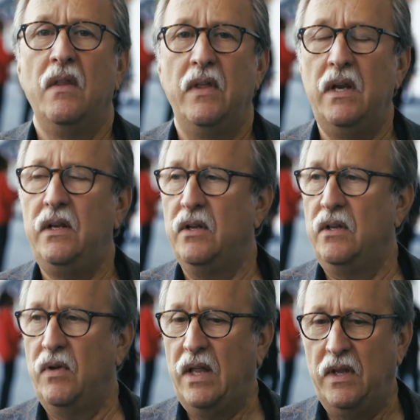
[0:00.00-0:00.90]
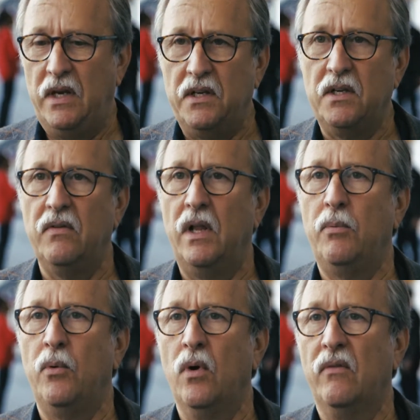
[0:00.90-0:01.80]
They need to
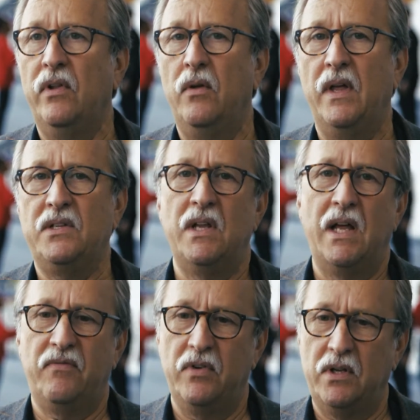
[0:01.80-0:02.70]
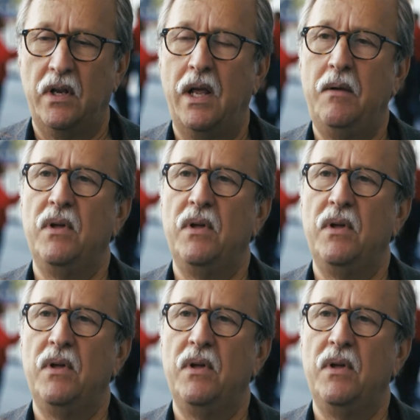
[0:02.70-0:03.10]
develop a workflow that's not for today,